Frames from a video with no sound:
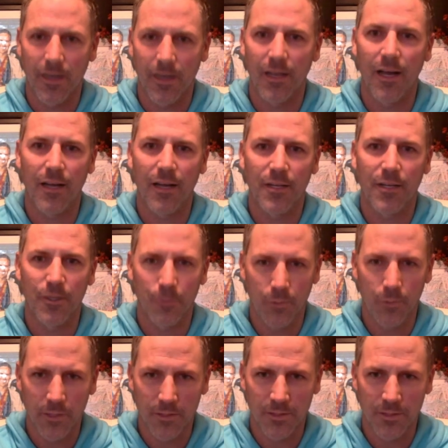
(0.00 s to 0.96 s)
lock your
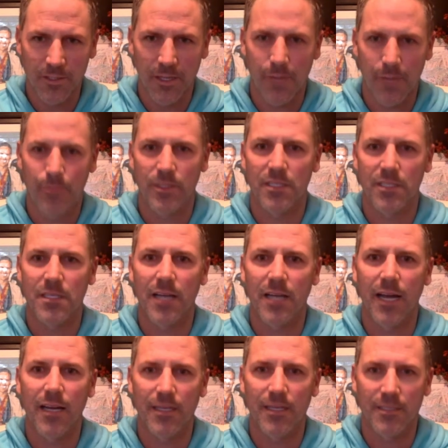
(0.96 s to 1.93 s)
wheels up as
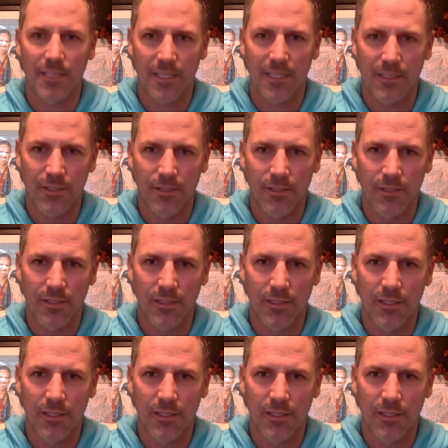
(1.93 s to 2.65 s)
tight as they could,